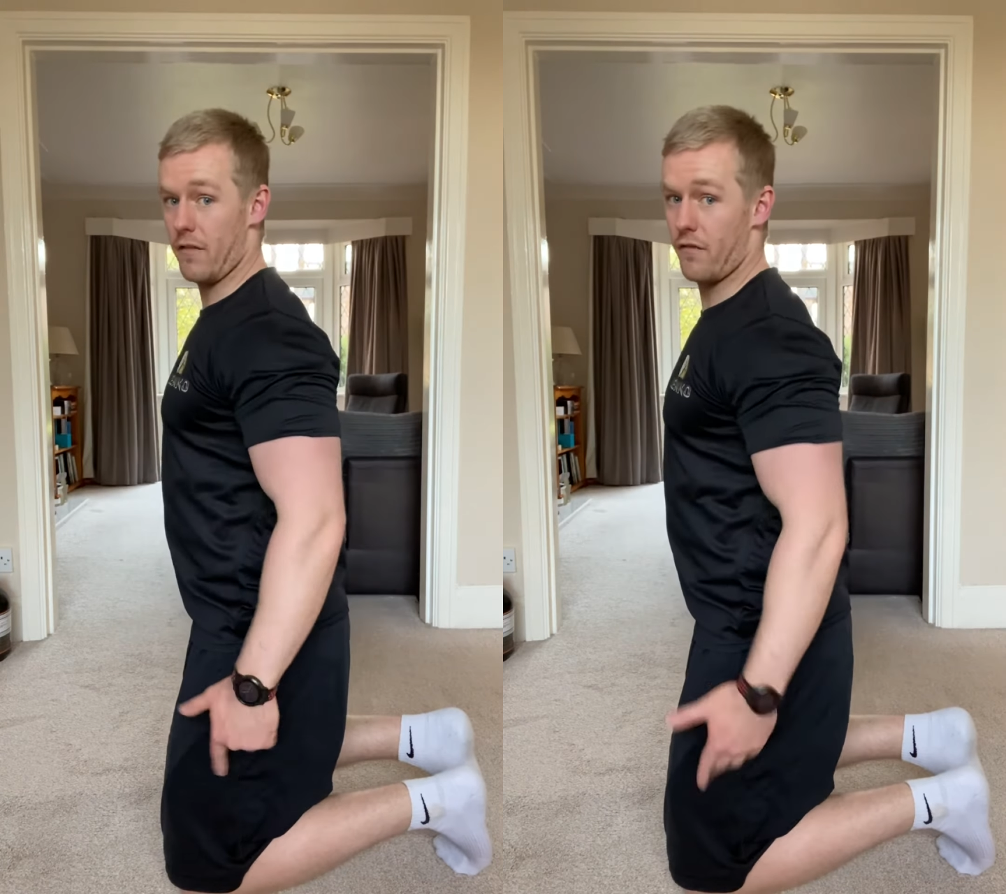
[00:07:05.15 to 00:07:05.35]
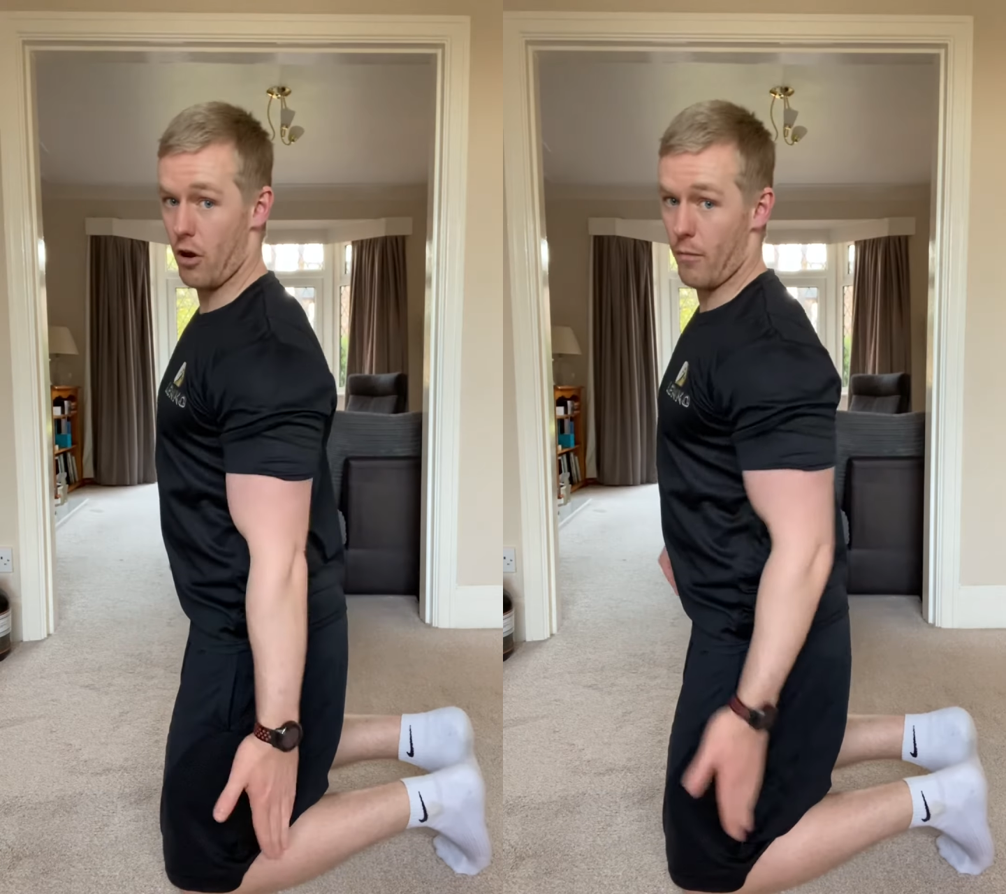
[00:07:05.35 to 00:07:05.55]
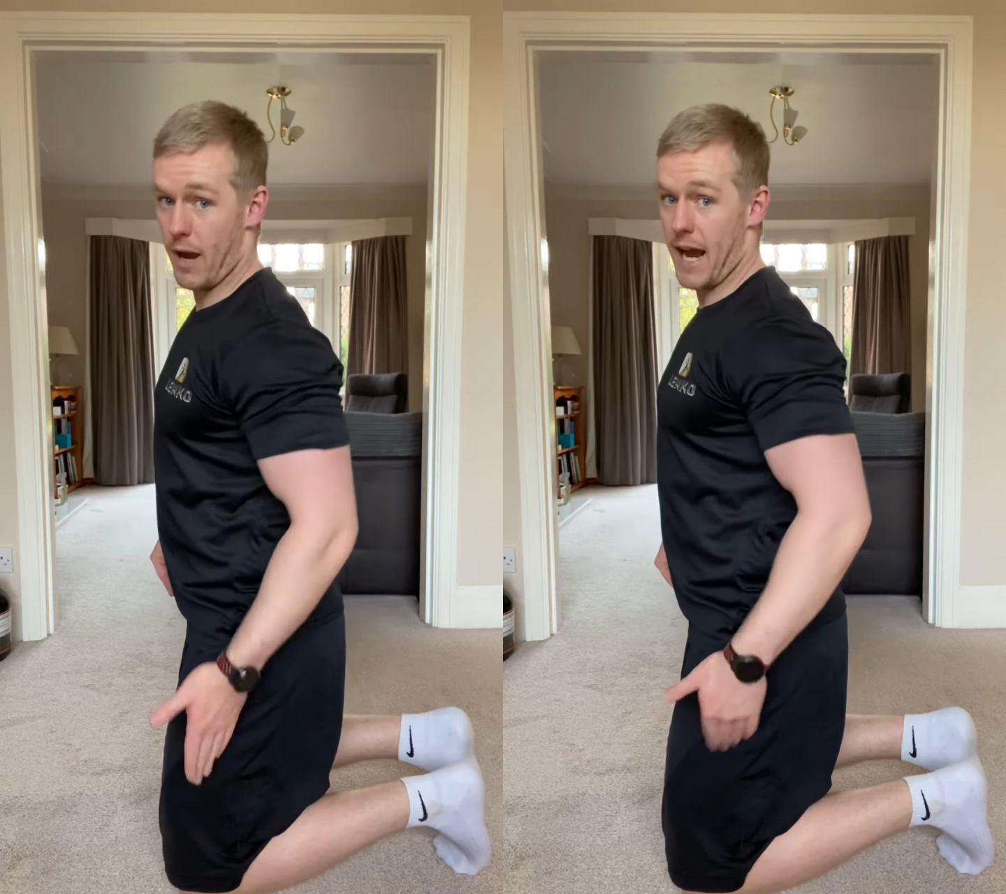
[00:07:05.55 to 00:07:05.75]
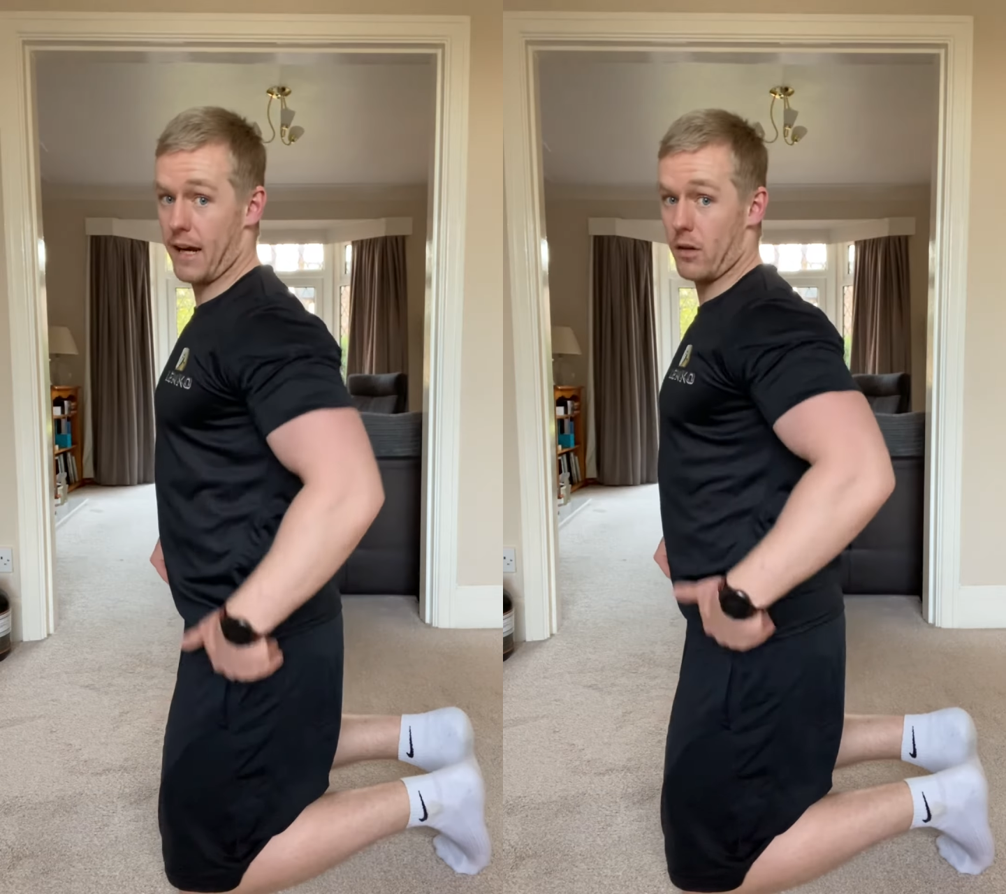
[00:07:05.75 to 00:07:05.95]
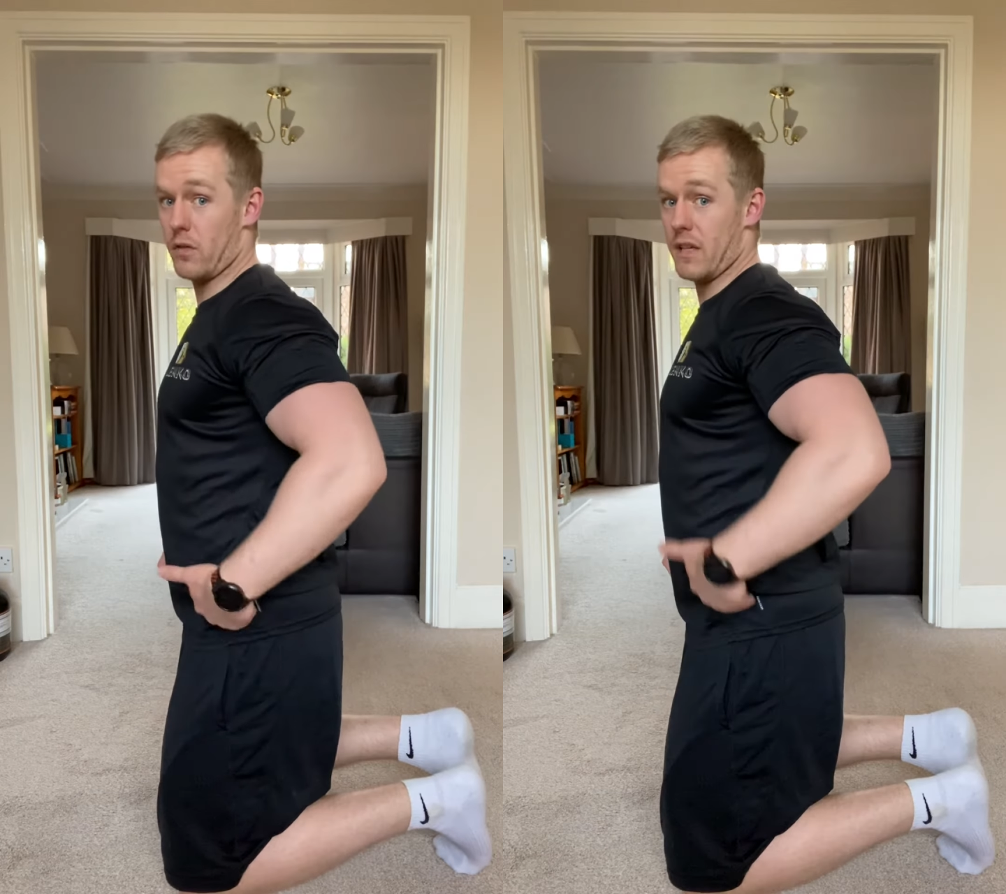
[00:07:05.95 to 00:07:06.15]
from
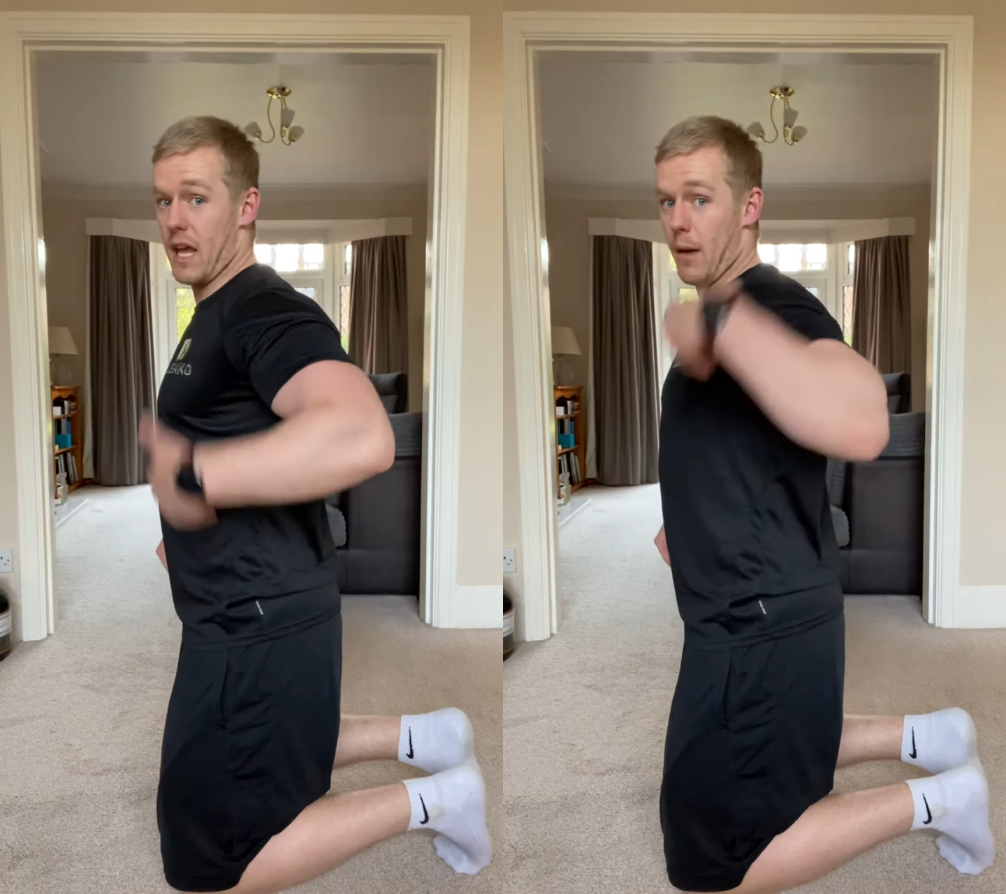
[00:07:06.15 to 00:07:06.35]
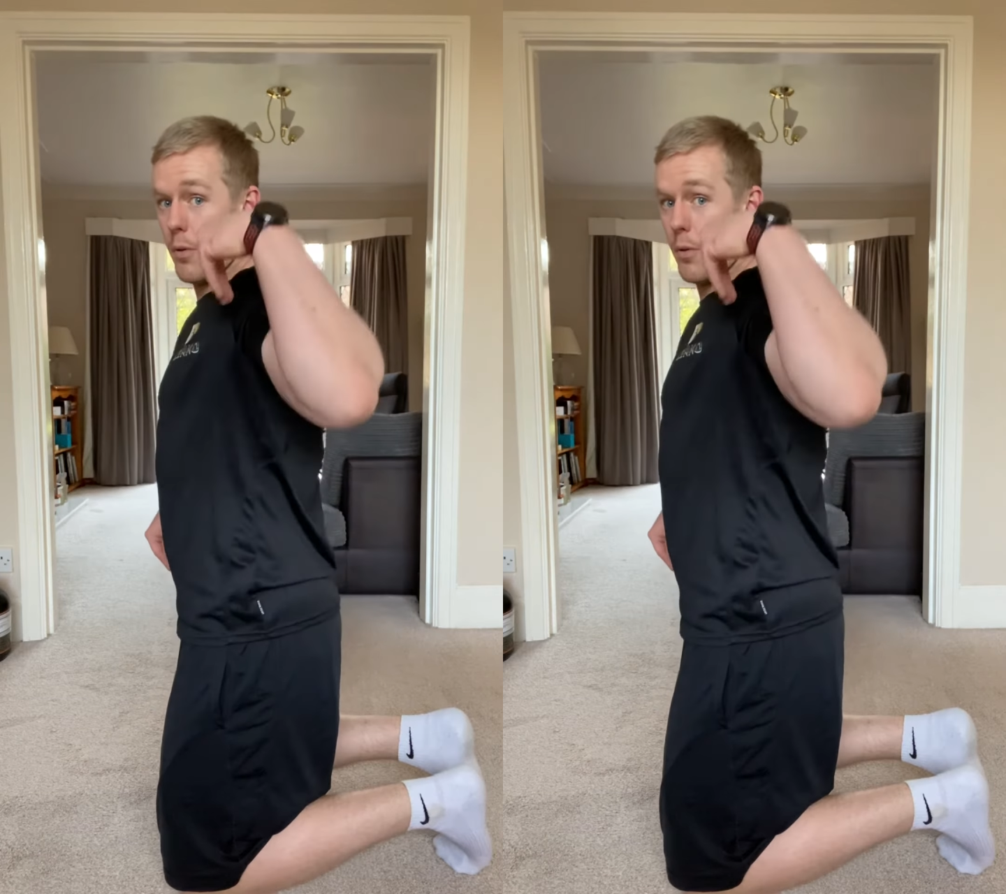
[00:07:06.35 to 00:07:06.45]
ankles, hip,